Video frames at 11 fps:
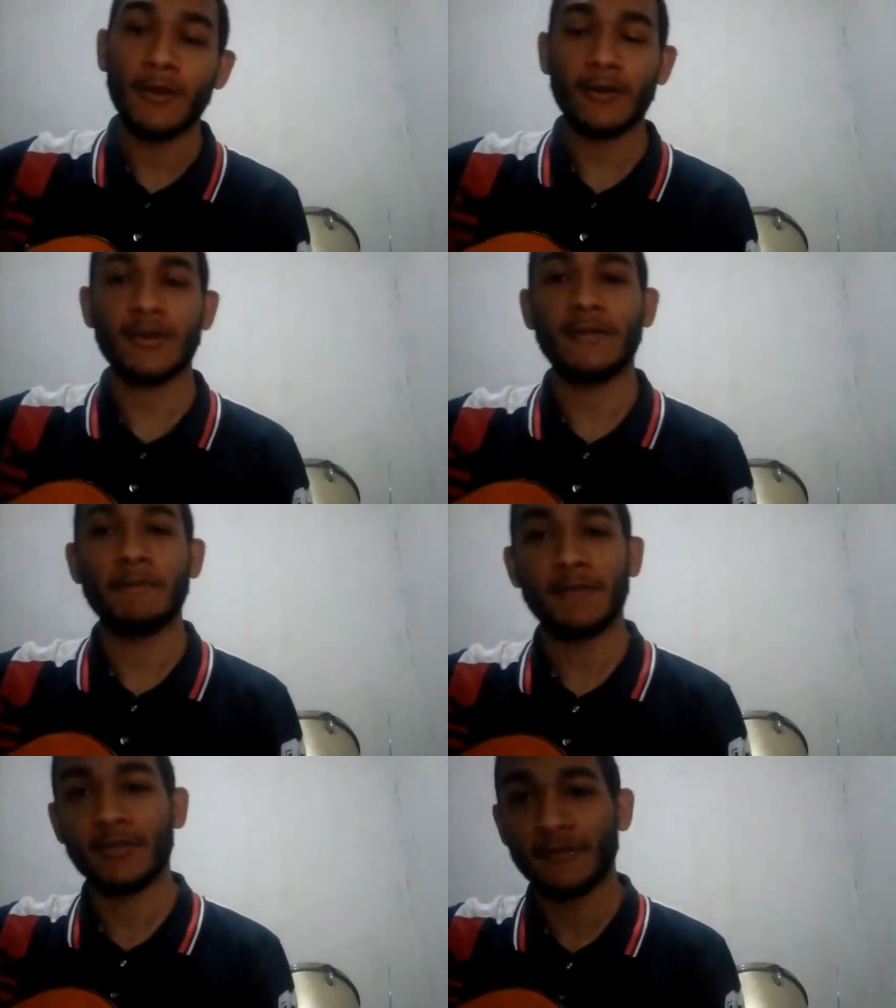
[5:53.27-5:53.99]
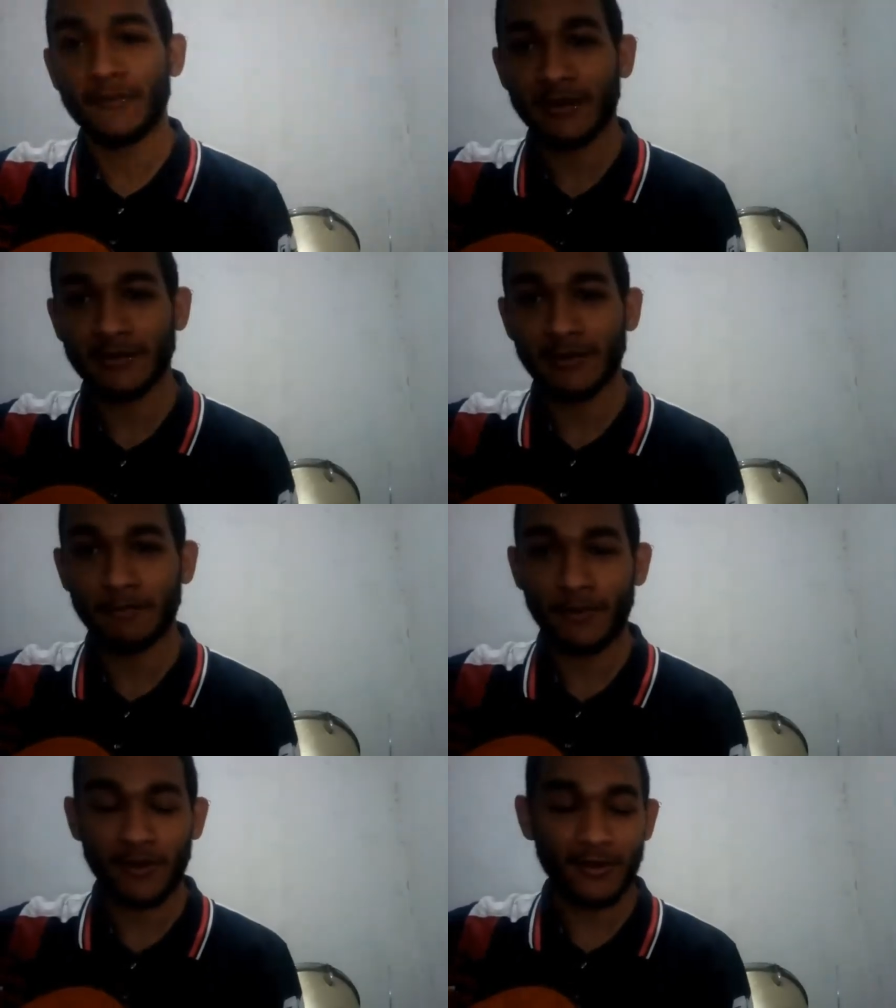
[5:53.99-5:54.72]
Okay, in the final
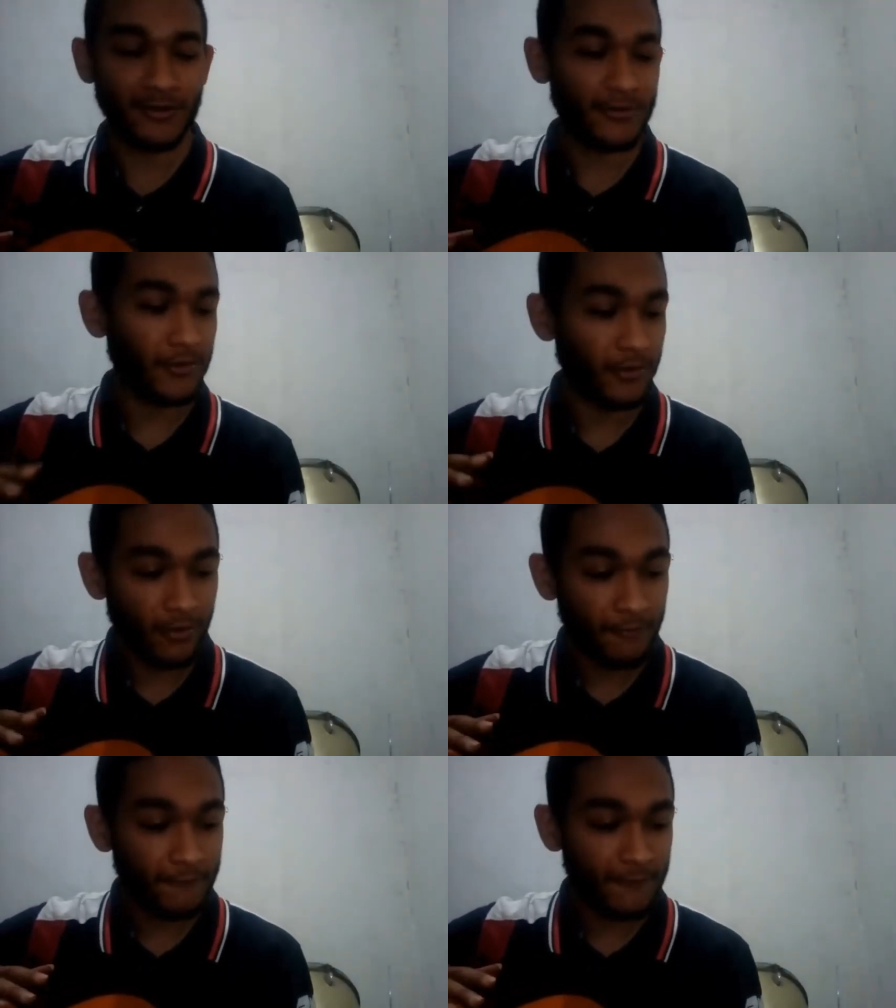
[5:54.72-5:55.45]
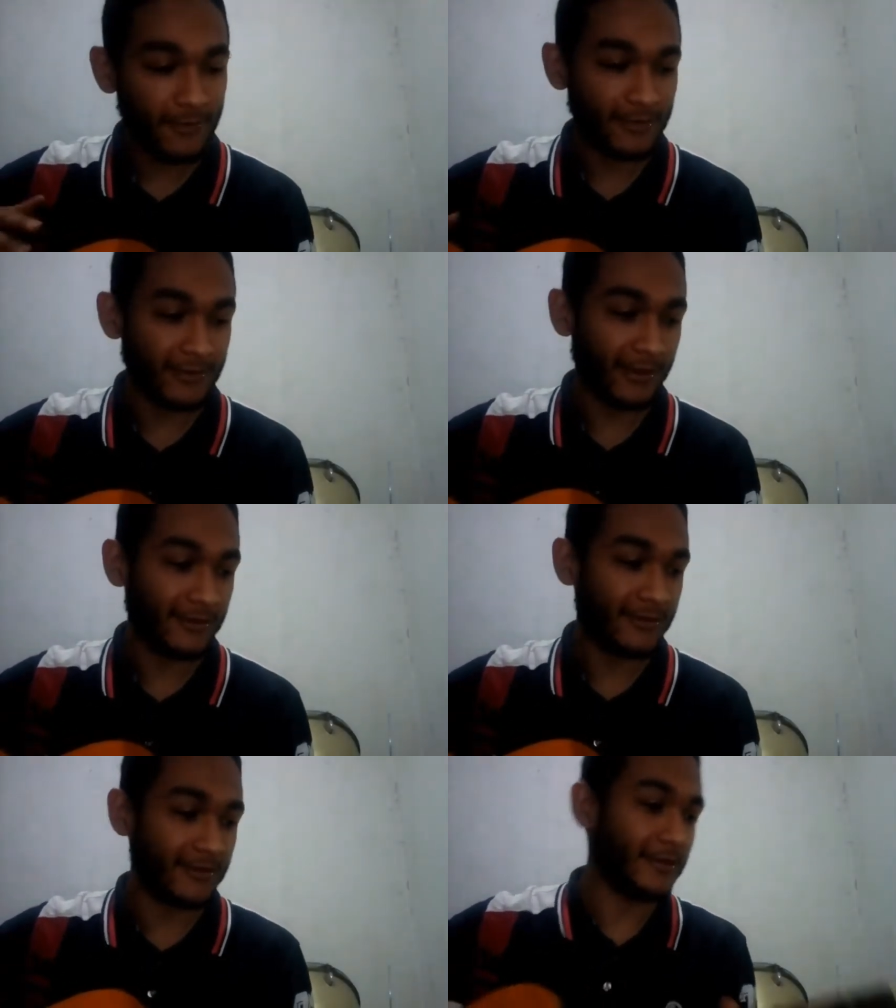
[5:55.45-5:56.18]
part of
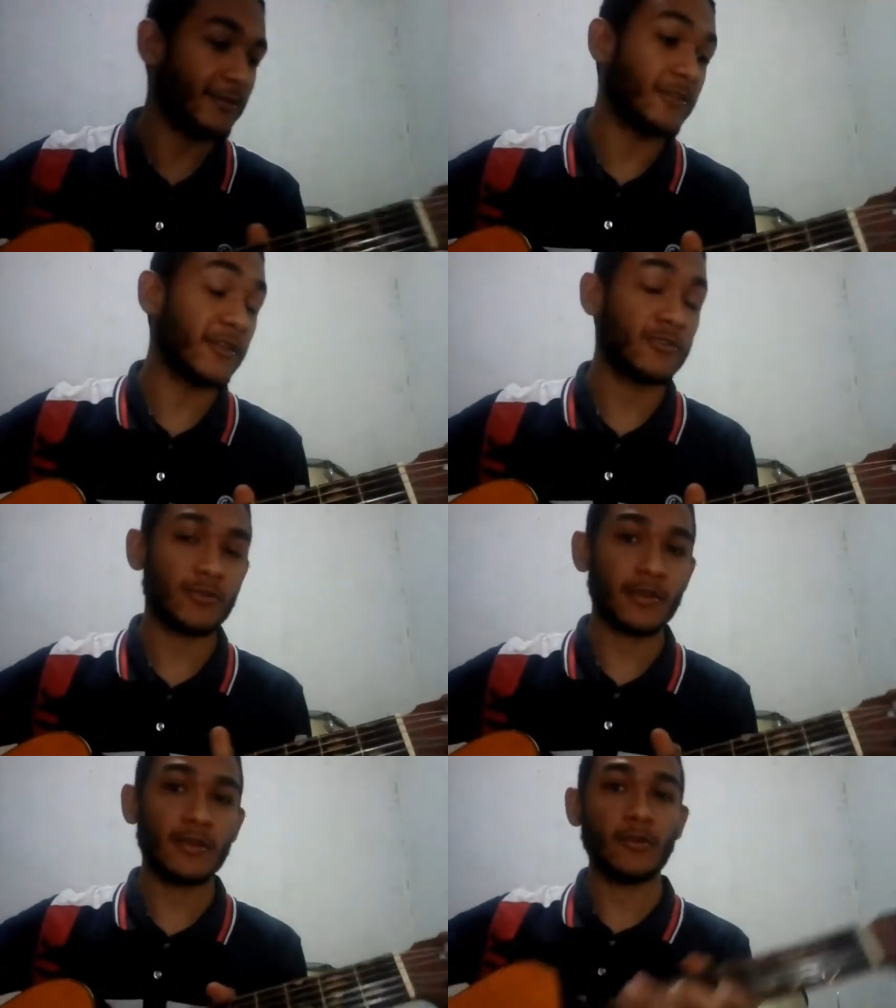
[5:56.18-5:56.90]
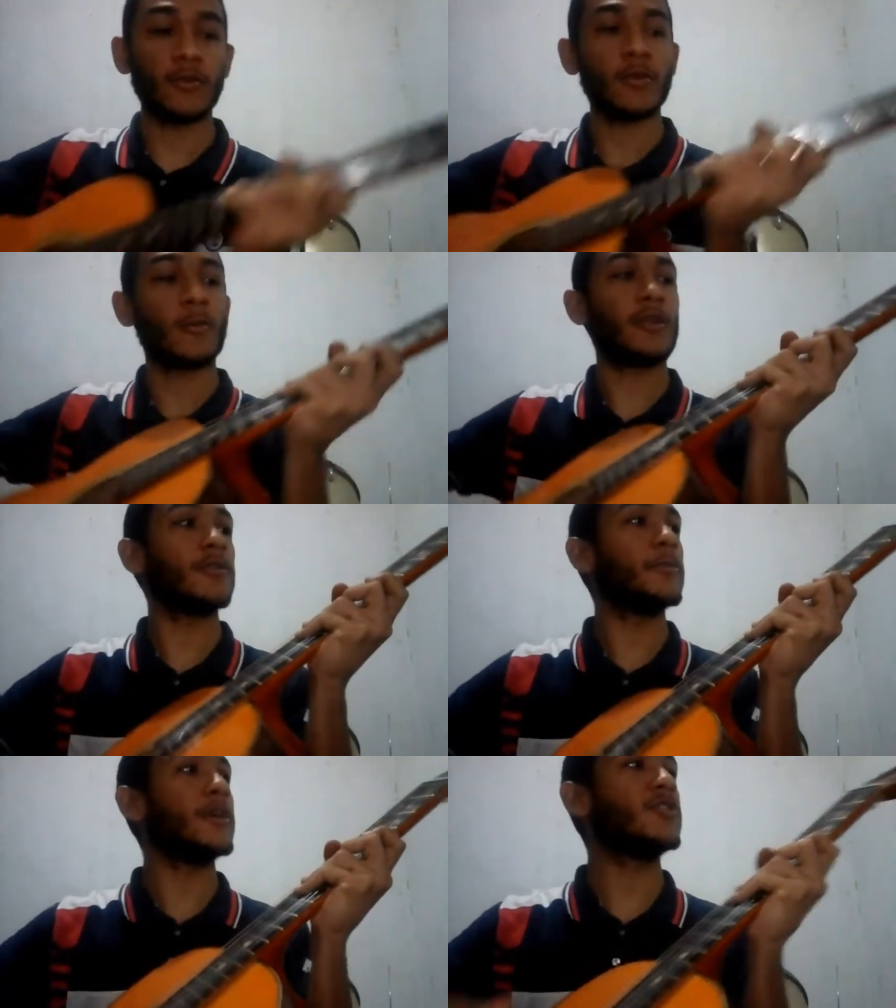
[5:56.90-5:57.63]
tightening the string, you'll want to make